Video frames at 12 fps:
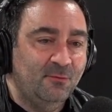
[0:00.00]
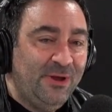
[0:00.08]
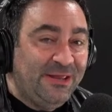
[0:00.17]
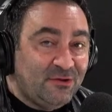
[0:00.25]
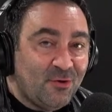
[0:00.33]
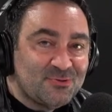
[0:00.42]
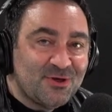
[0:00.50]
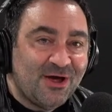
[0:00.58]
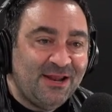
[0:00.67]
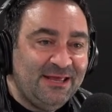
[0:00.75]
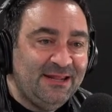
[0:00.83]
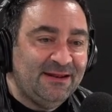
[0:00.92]
Windows
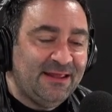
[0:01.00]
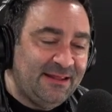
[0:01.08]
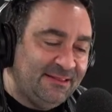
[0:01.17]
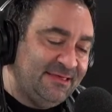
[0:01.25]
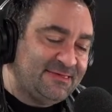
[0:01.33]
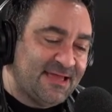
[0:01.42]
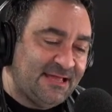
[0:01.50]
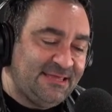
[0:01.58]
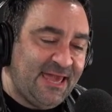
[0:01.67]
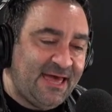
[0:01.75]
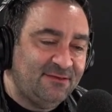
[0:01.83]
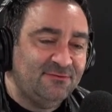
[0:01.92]
on it, at least
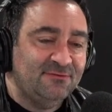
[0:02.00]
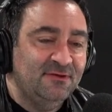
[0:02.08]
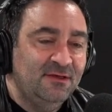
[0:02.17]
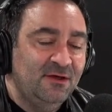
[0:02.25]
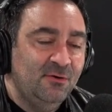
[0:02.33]
not yet,